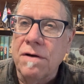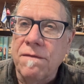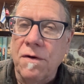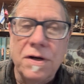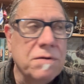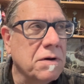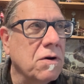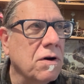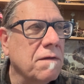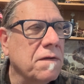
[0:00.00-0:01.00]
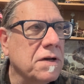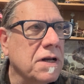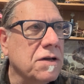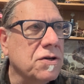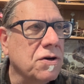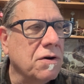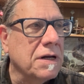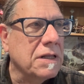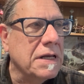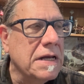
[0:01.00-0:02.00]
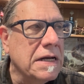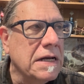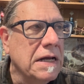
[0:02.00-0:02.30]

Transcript: for us historically. And